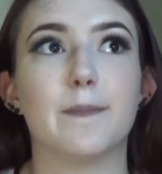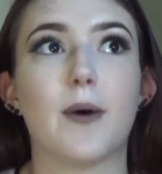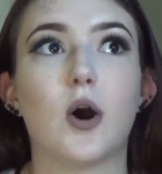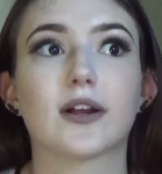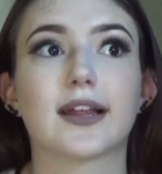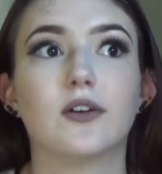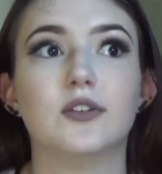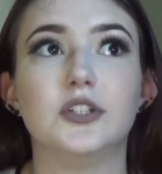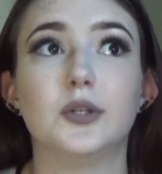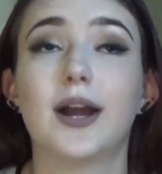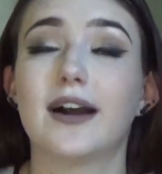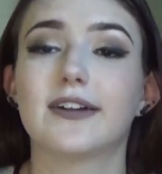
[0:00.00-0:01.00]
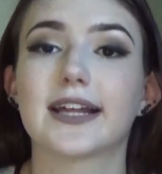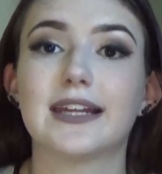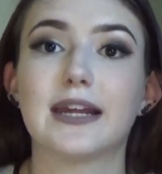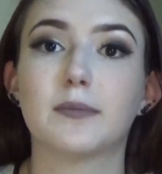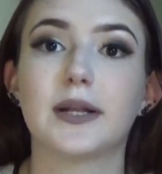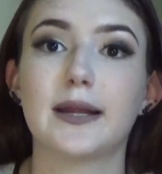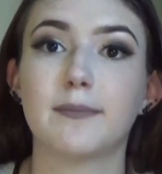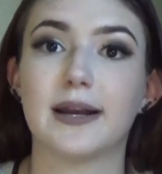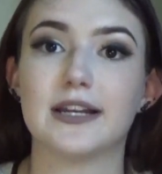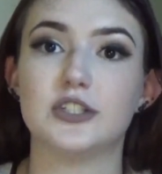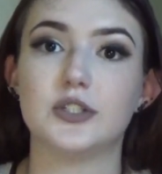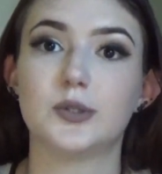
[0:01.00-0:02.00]
also do have a snake plant,
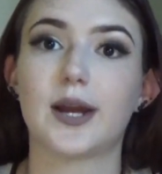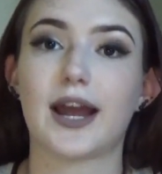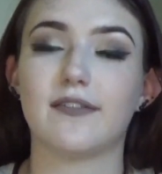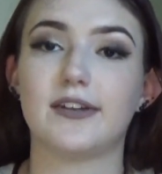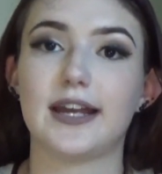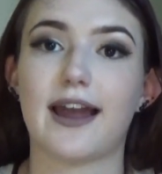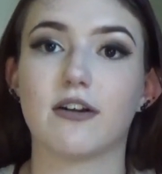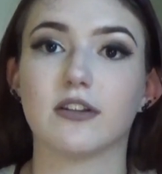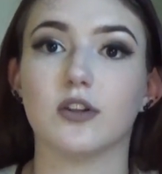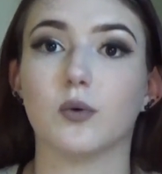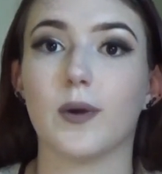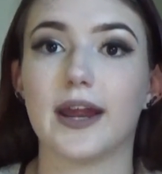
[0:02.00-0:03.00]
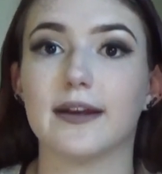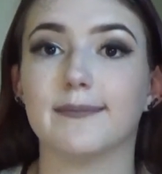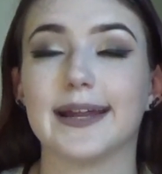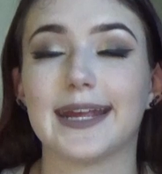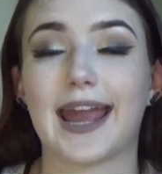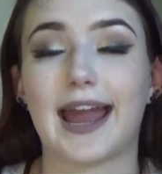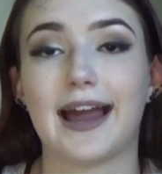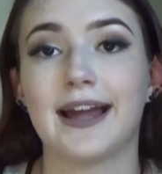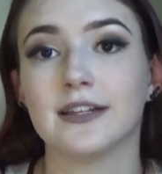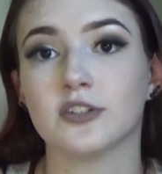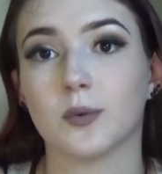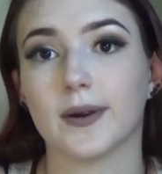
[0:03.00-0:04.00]
but I do have it out of the way of my
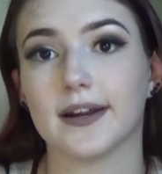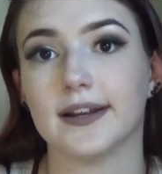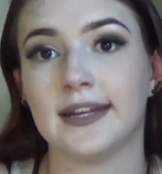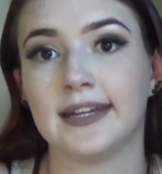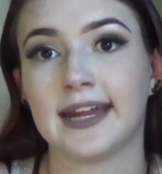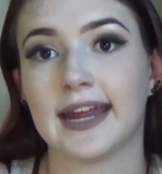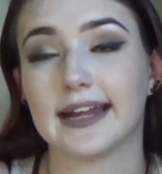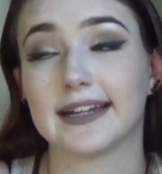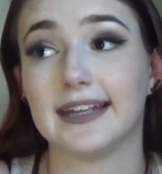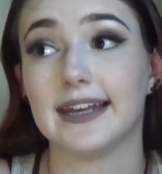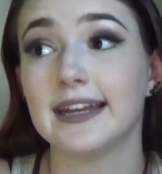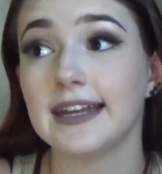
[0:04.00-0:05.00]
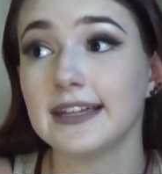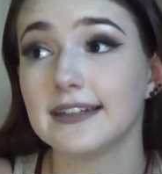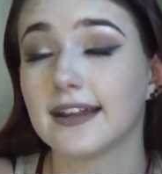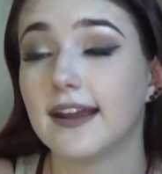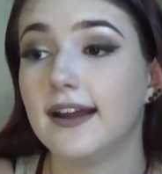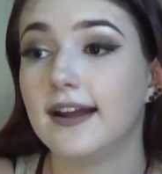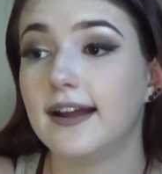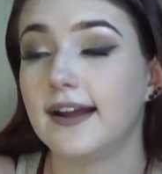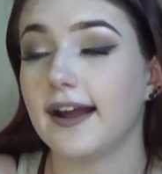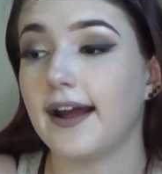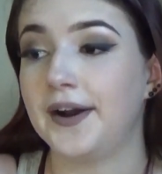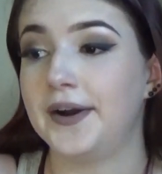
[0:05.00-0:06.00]
cat to where he can't get it.
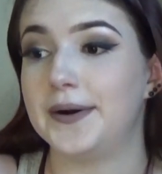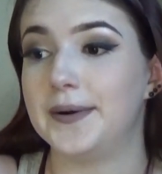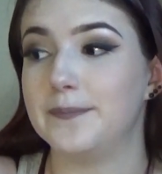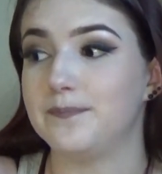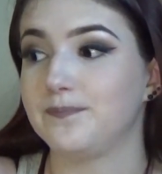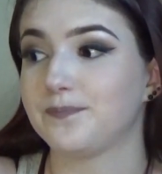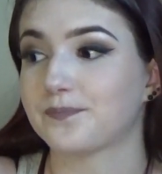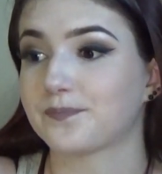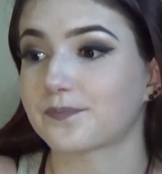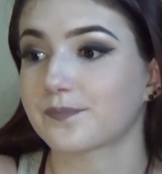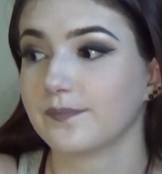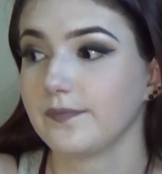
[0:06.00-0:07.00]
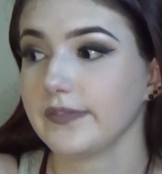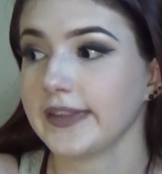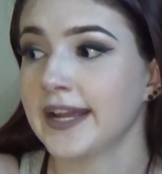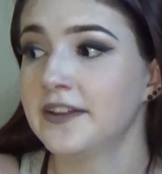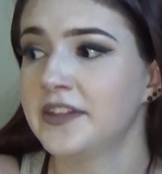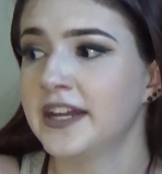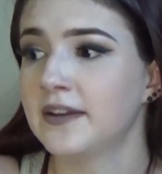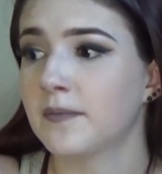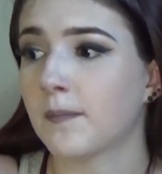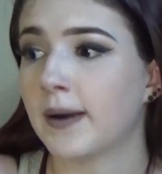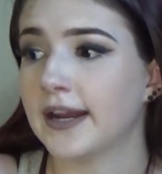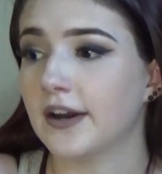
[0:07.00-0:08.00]
And
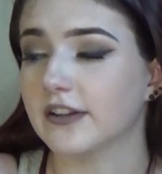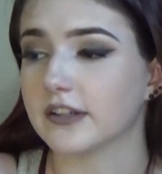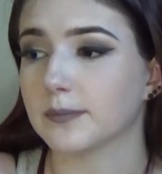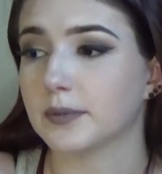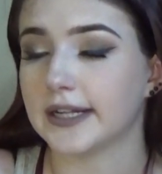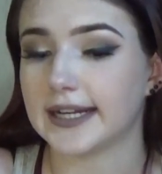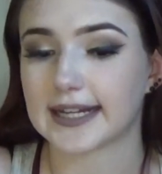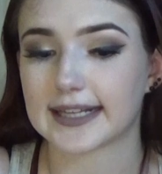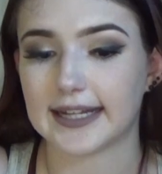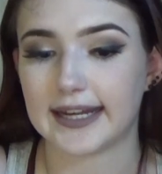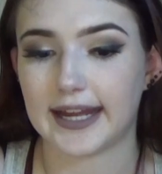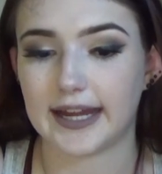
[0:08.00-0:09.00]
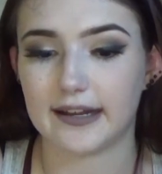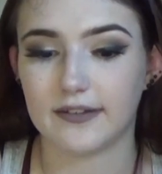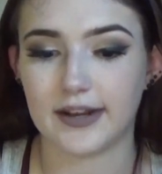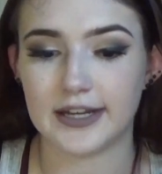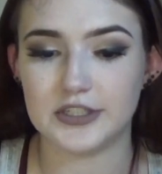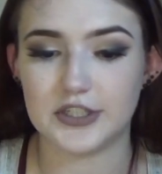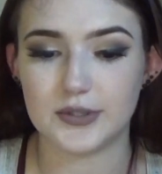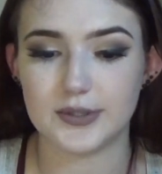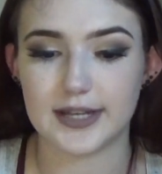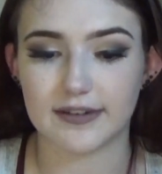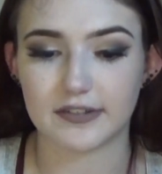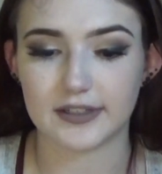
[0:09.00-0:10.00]
then my other plants that I do
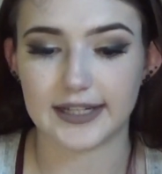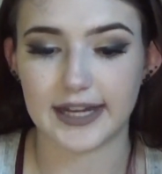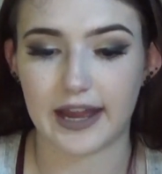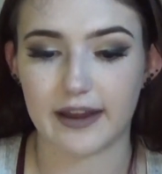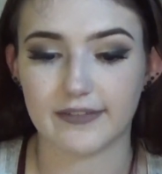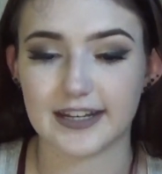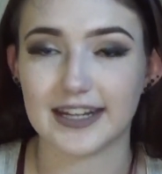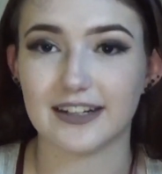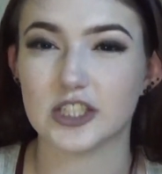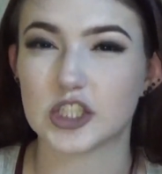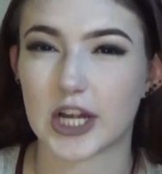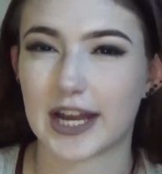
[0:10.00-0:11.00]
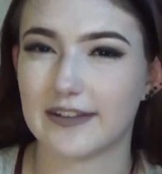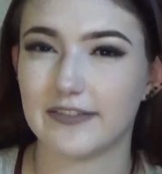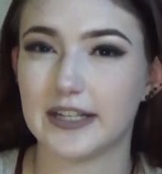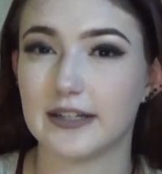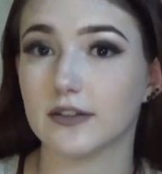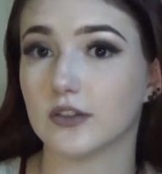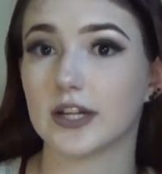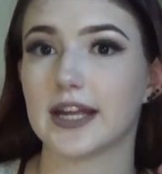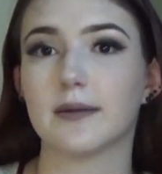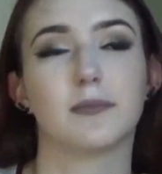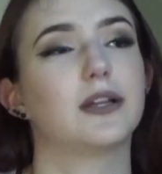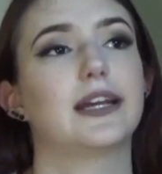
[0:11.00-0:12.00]
definitely have an English ivy
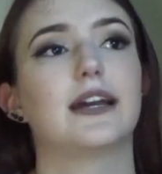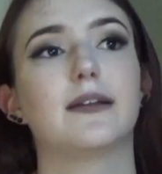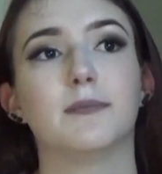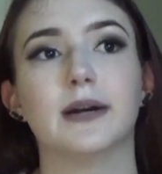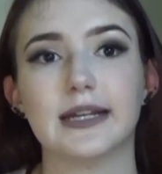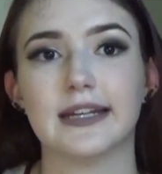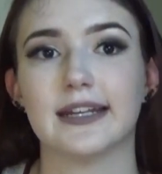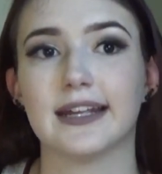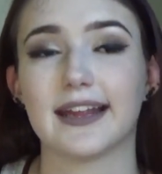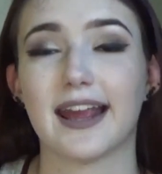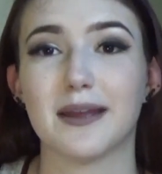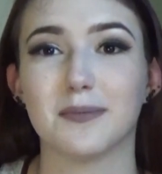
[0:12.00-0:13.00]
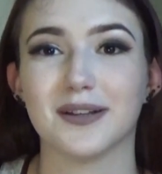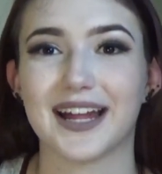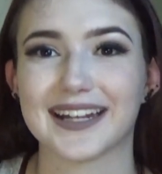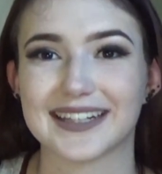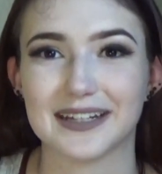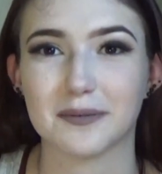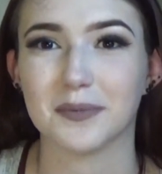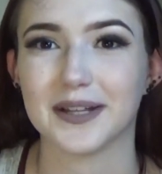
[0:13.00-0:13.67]
looking plant, but it is a plastic